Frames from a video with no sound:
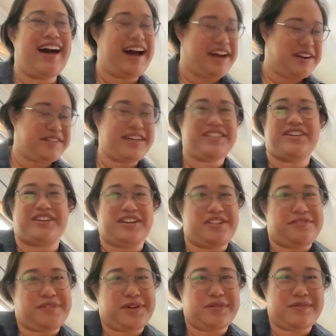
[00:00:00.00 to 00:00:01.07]
I don't like talking on
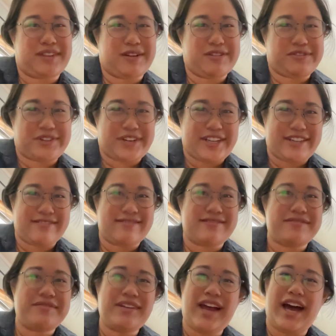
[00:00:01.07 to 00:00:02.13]
the phone. That was very,
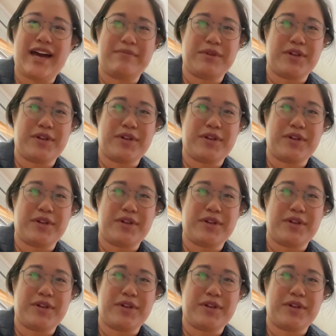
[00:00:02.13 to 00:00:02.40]
I'm